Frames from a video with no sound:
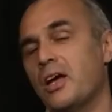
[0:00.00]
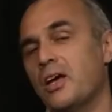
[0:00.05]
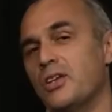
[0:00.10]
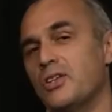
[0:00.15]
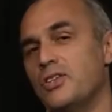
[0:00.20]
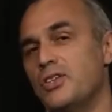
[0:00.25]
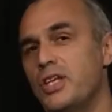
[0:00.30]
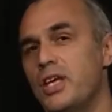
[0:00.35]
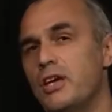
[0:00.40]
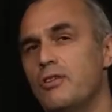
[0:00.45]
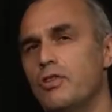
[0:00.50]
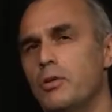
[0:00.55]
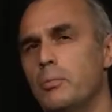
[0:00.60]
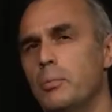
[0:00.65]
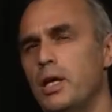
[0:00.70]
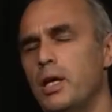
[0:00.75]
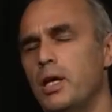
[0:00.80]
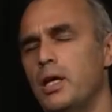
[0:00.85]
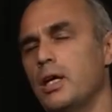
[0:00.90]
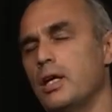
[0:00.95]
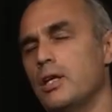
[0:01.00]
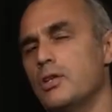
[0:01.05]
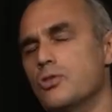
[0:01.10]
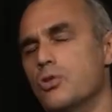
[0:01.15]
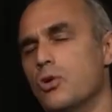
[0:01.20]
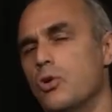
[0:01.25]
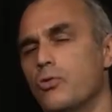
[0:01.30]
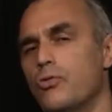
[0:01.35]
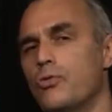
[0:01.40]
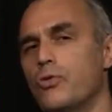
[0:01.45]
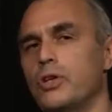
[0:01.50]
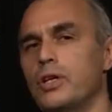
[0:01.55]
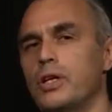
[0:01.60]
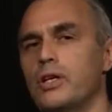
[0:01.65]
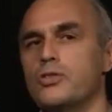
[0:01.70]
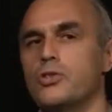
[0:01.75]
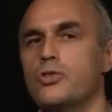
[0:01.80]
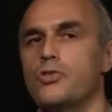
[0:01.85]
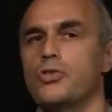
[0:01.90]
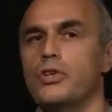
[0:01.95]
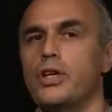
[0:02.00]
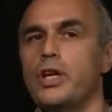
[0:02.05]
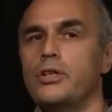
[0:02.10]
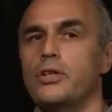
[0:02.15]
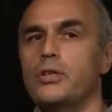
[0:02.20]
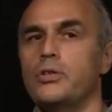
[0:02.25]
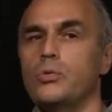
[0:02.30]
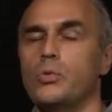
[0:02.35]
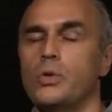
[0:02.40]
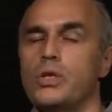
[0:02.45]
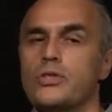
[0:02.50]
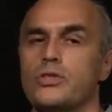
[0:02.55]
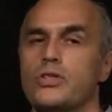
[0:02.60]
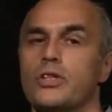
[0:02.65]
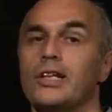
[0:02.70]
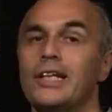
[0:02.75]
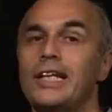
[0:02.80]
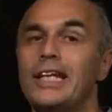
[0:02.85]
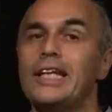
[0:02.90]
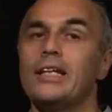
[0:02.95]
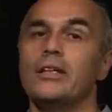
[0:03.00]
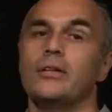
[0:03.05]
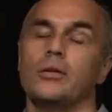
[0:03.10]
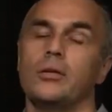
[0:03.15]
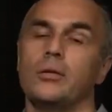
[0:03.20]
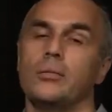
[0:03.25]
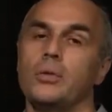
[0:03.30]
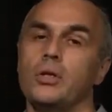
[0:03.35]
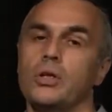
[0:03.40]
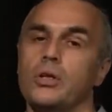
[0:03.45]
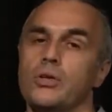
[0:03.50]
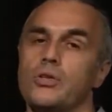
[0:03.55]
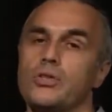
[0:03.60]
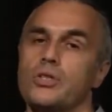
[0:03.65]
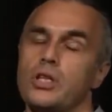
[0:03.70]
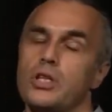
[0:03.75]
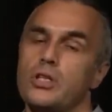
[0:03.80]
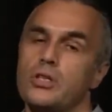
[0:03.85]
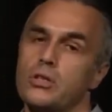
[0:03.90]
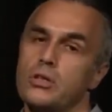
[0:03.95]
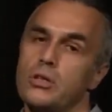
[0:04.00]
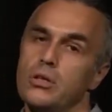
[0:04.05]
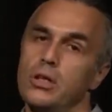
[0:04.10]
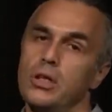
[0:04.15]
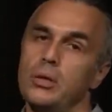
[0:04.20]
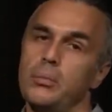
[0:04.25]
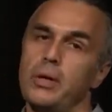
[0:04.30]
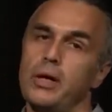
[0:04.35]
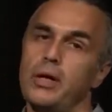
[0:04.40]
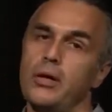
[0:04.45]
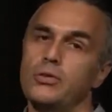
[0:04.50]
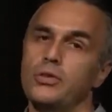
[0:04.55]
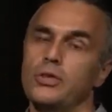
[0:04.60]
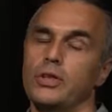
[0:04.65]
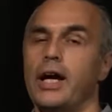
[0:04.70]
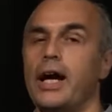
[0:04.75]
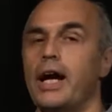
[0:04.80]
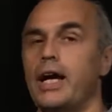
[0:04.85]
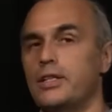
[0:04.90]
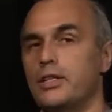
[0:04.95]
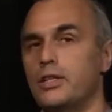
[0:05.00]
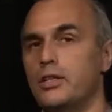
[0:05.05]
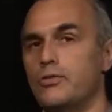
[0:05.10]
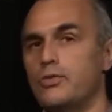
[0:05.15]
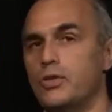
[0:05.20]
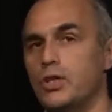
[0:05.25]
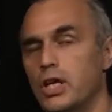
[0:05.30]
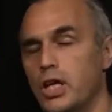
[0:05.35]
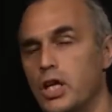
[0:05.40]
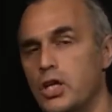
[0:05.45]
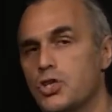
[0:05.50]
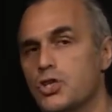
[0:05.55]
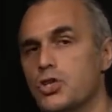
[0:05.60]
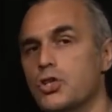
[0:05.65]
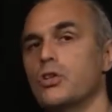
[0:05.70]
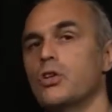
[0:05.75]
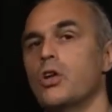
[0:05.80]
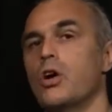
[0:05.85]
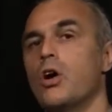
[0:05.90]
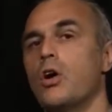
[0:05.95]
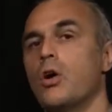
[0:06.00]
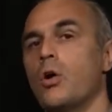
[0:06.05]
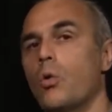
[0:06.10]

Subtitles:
Dfma is often associated with lean because it's all about identification,